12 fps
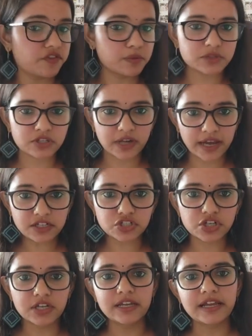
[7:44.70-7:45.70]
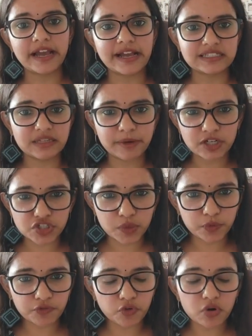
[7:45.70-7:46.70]
from scratch, as I mentioned
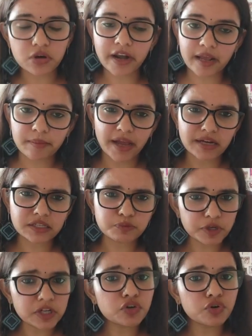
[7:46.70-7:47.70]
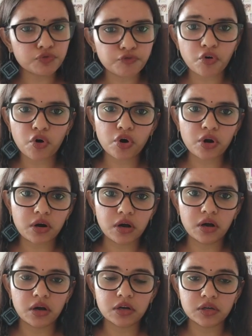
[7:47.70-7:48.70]
before, GregMath is pretty good
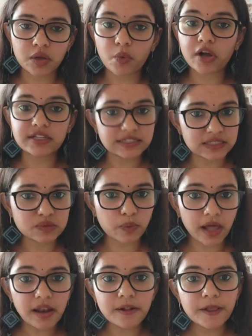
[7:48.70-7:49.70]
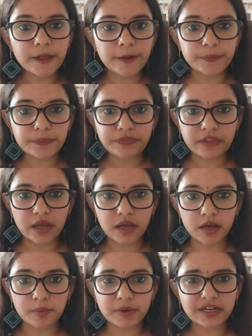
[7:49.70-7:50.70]
for Quants as well.
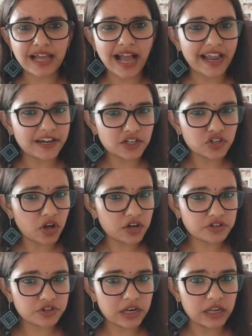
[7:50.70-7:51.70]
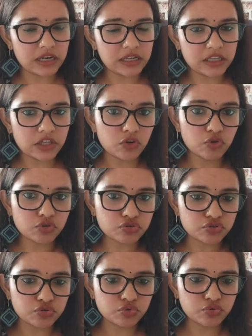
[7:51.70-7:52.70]
But I did not really go
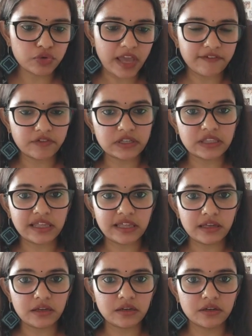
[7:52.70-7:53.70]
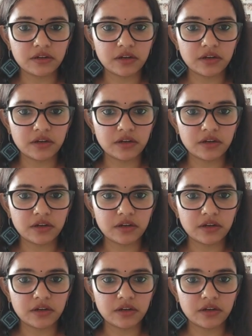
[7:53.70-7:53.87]
through everything